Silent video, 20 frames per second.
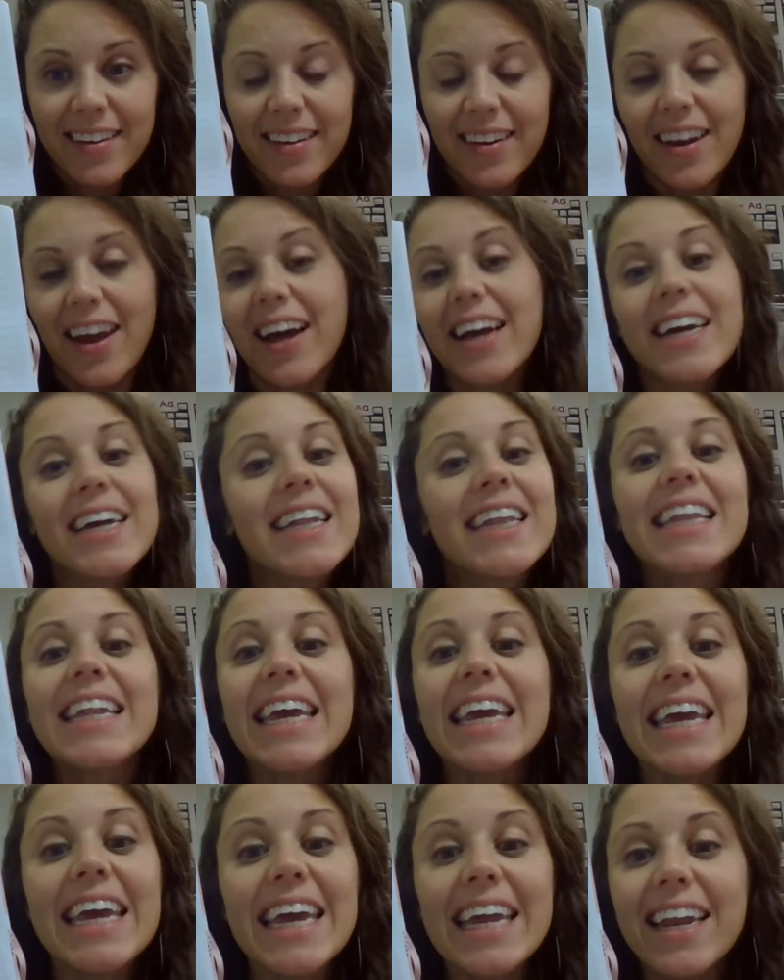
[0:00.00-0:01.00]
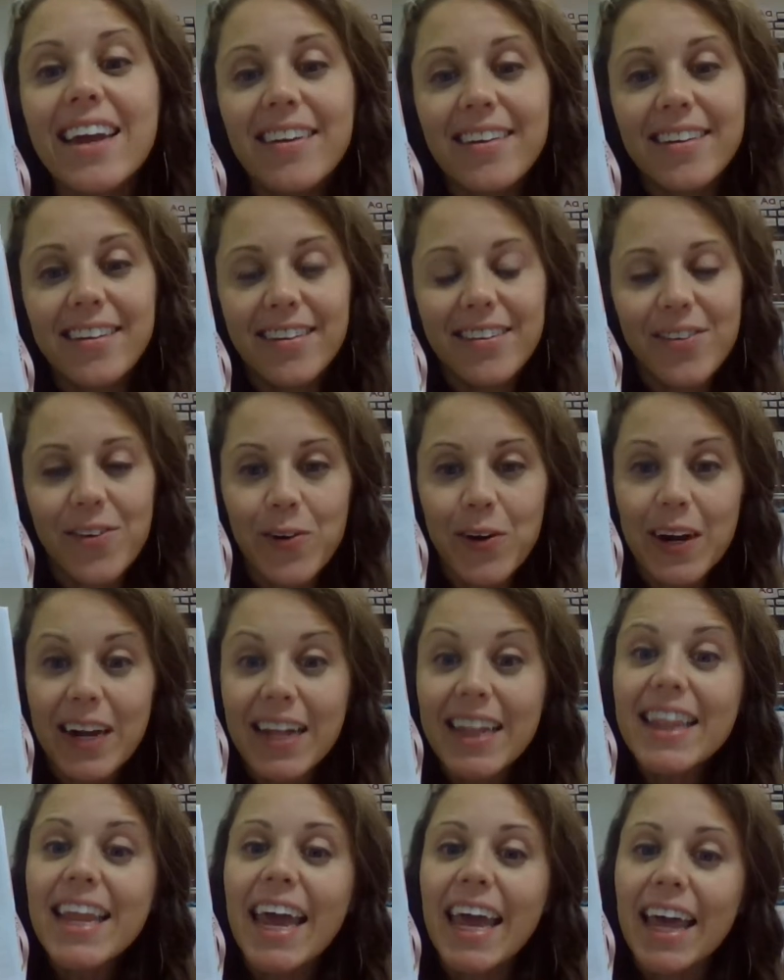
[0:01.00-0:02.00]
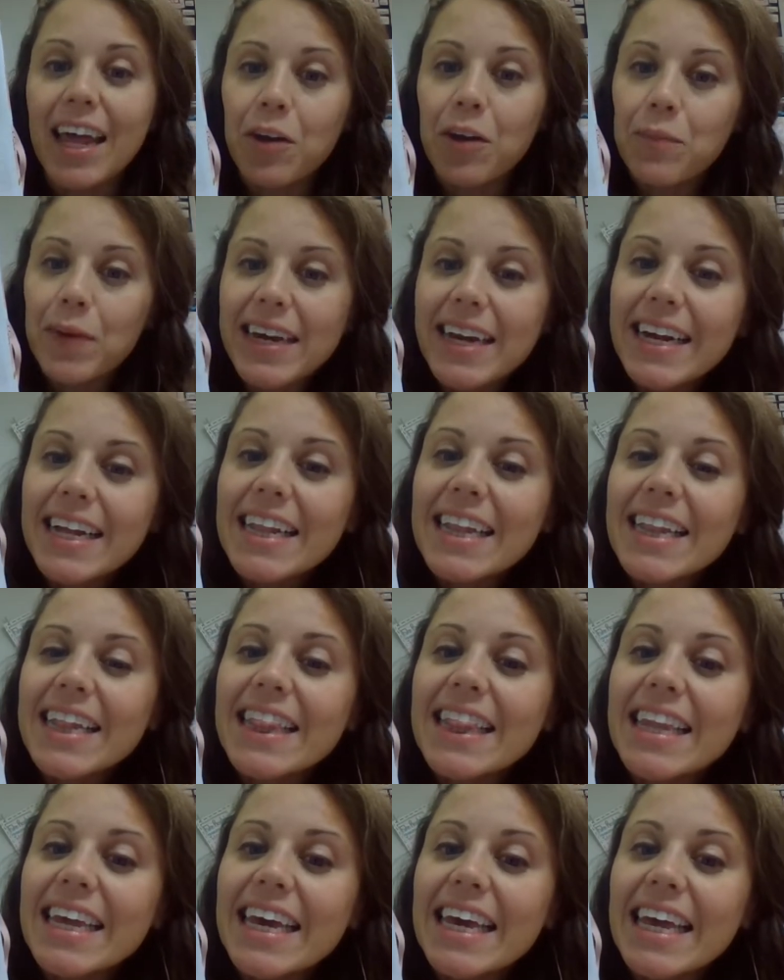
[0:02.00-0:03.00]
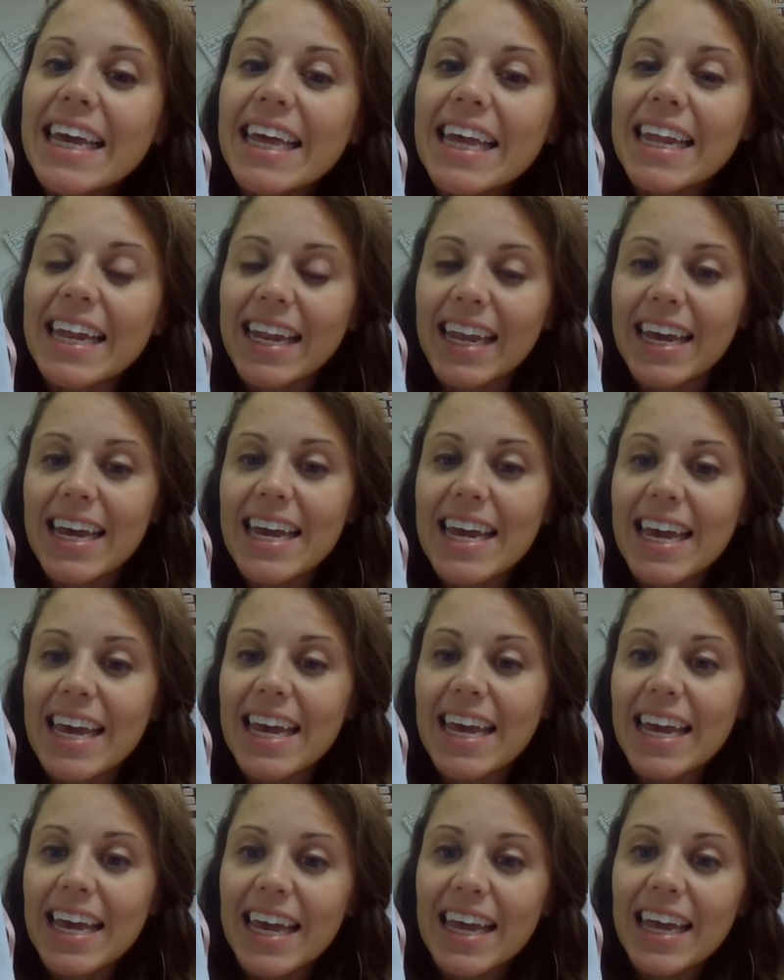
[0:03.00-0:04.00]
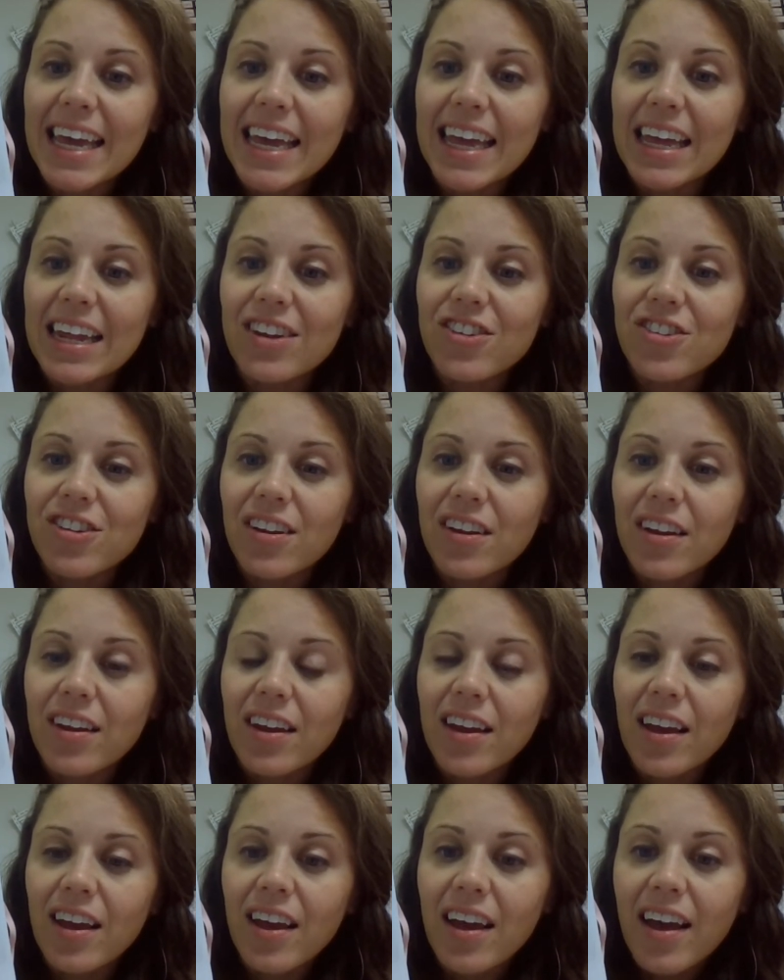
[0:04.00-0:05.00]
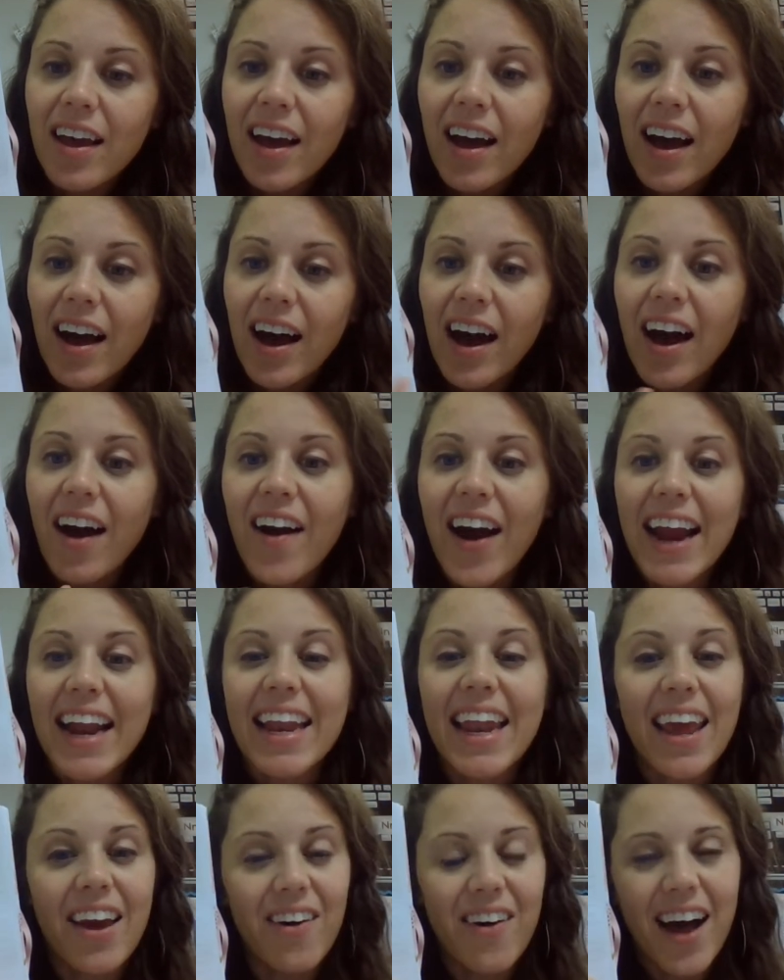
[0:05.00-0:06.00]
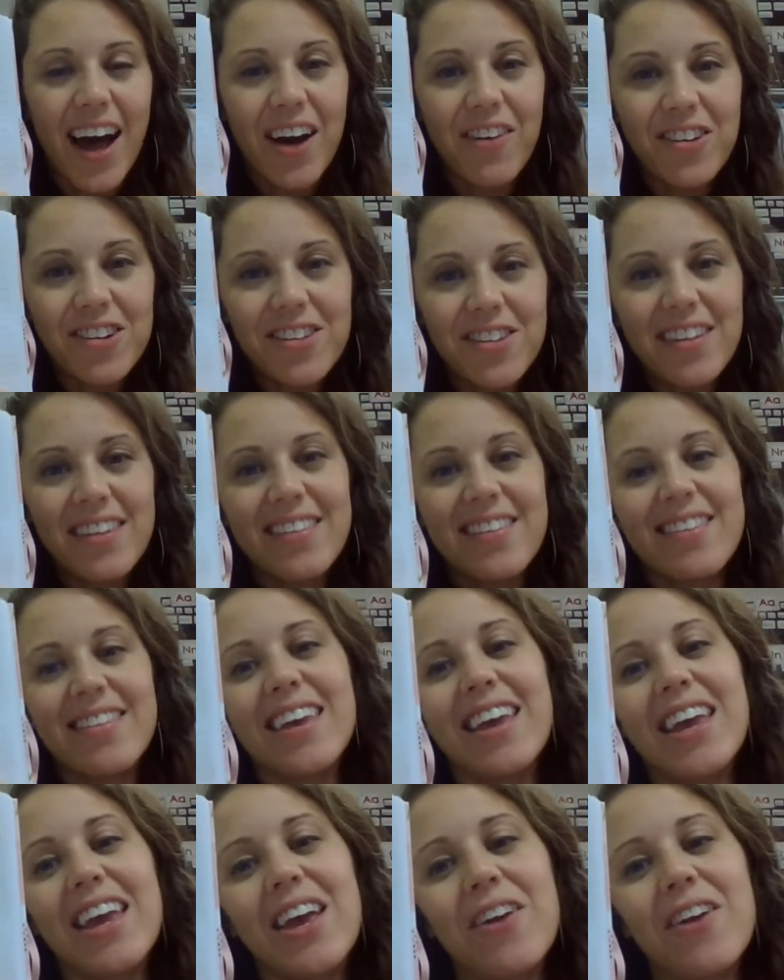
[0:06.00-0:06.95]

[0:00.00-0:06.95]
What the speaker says: Not clean or clan, but clean. Itch. All right, now I want you to see